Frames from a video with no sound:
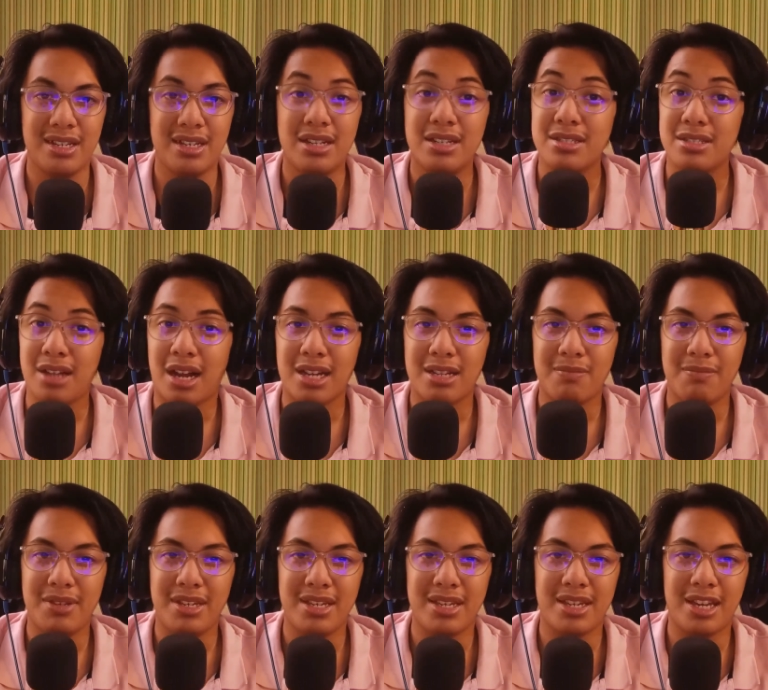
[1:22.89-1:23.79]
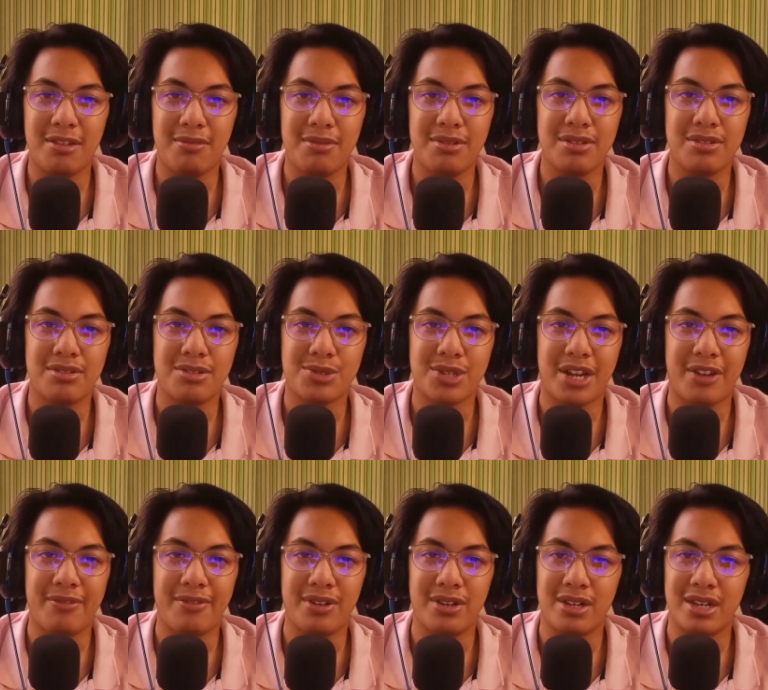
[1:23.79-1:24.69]
not being able to
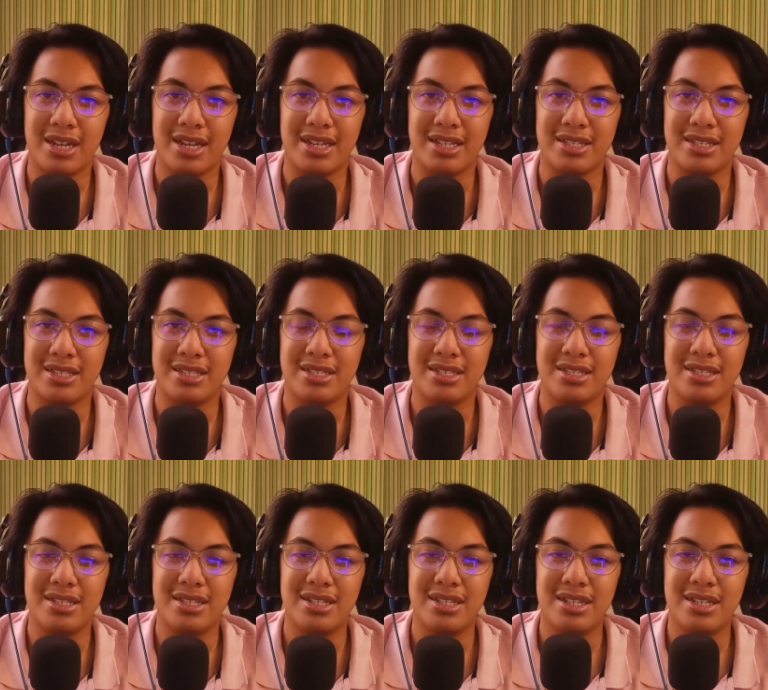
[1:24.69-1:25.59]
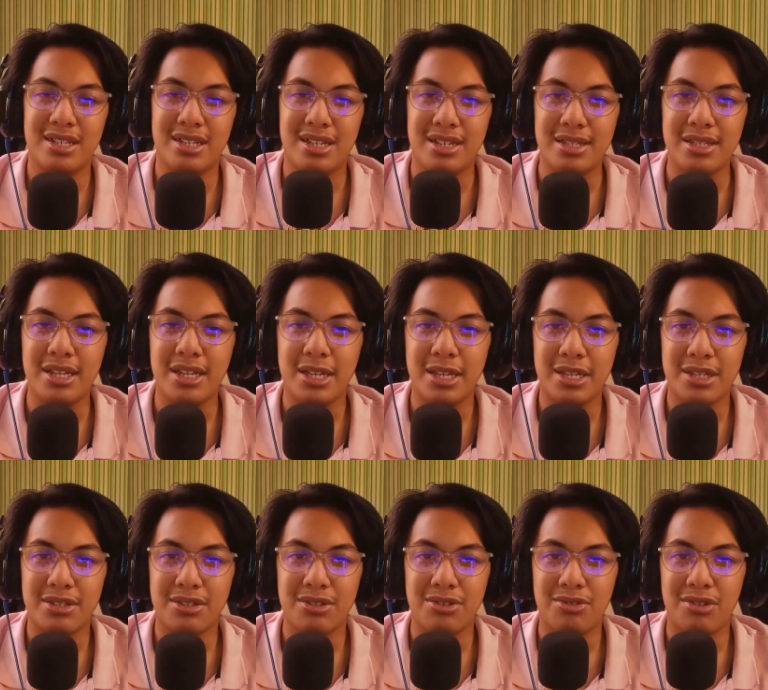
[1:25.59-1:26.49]
travel, and needing
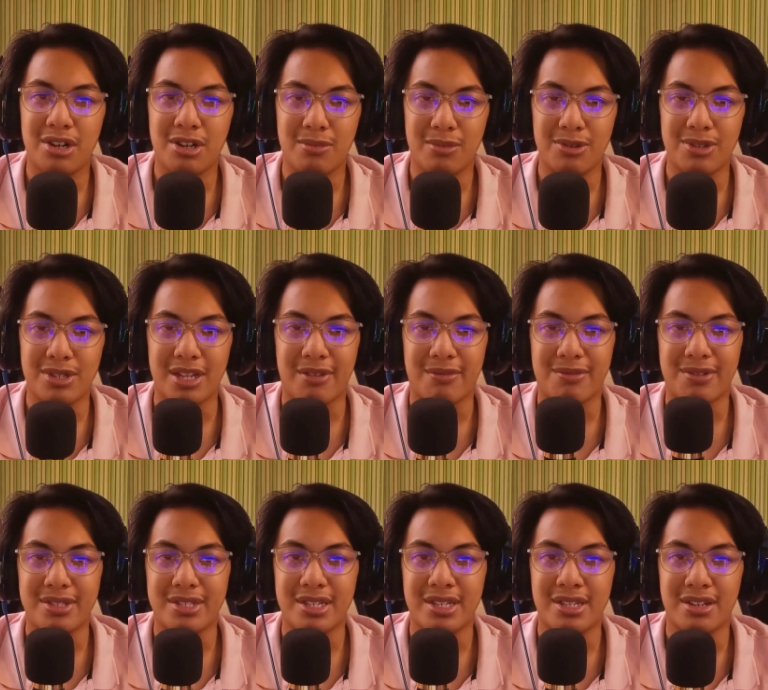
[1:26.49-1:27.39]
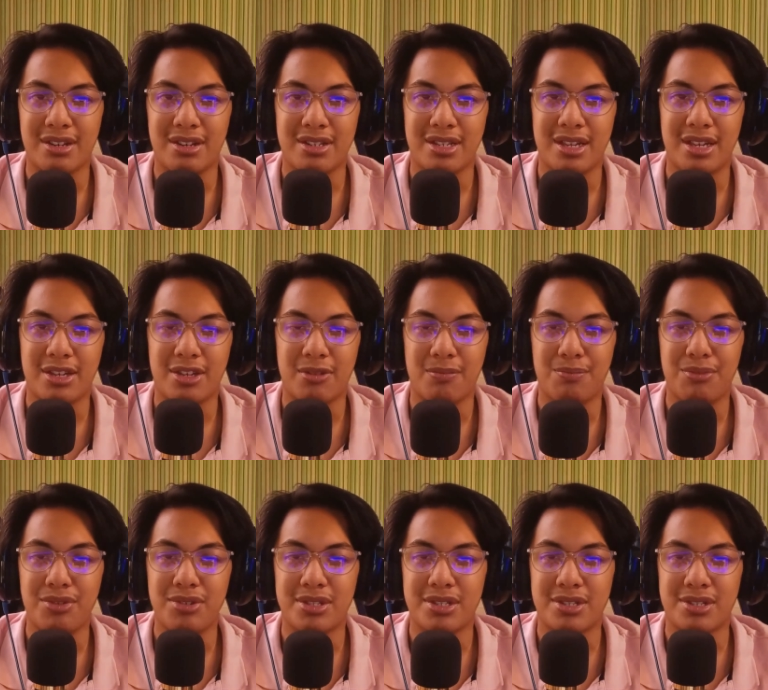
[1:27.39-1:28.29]
to do almost everything on a
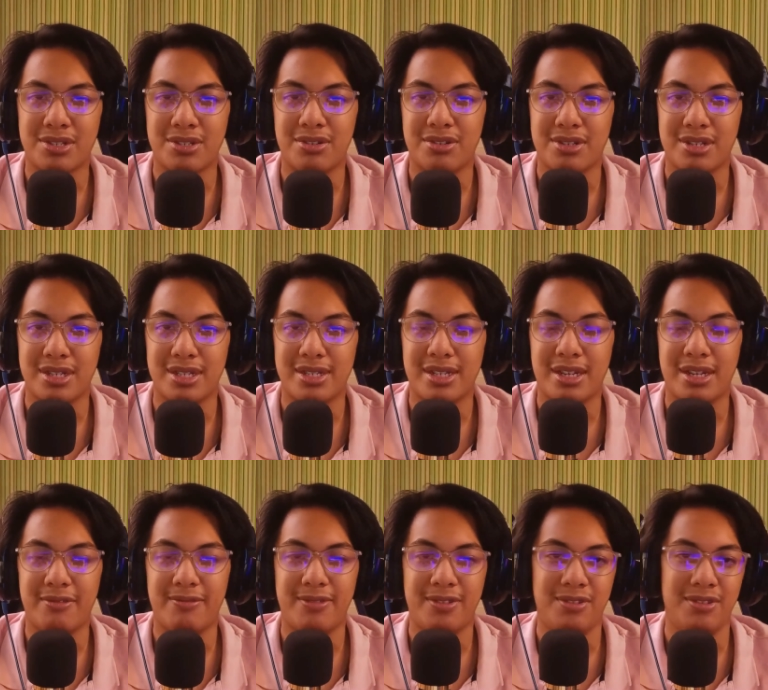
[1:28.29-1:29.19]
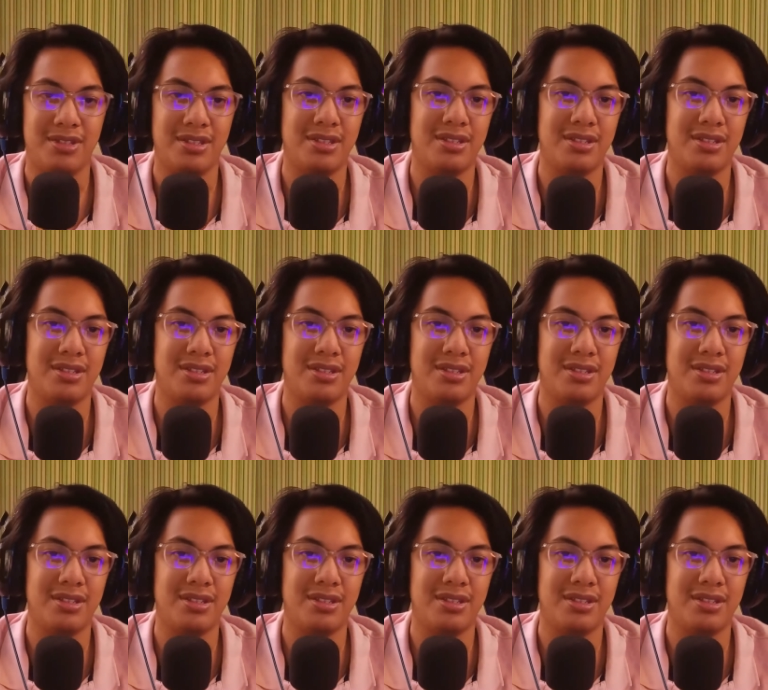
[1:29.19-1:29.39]
computer or a cell phone